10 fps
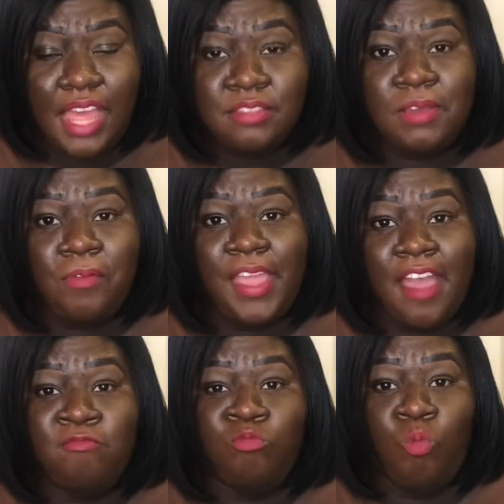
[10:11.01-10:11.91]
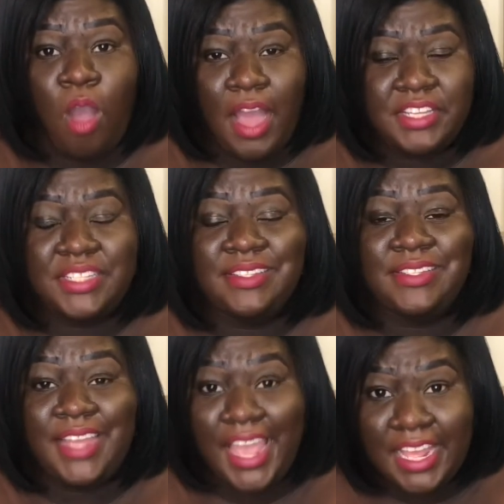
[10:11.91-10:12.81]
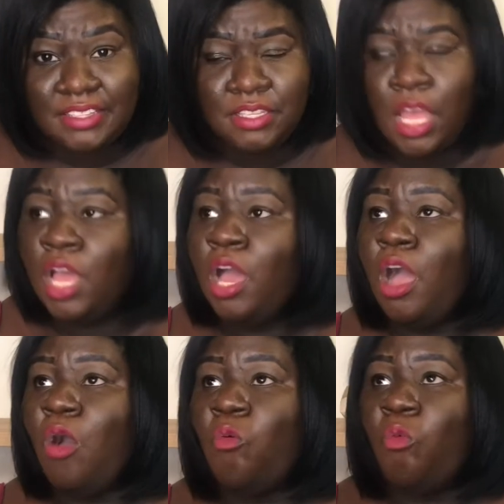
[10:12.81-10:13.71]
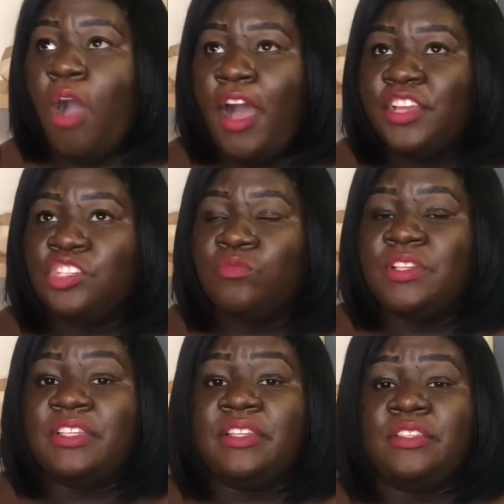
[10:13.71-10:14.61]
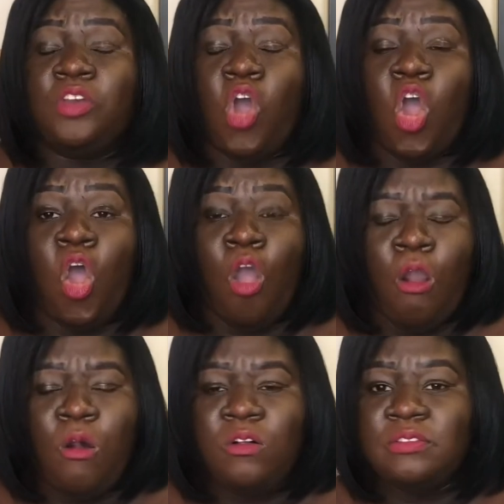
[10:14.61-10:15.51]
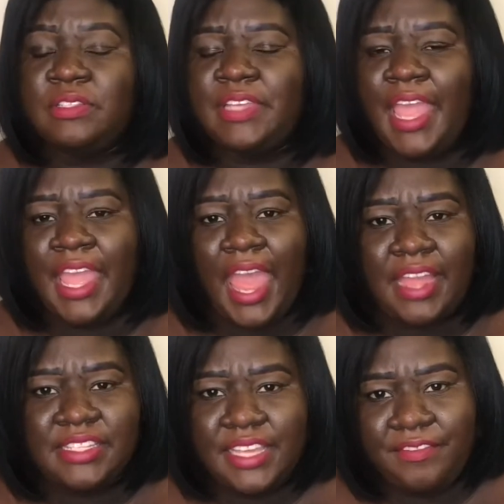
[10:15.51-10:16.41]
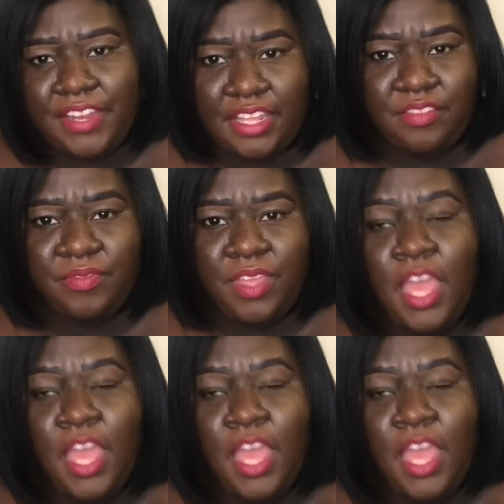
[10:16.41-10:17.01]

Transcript: That's why we have wash days a wash was a, a whole day activity.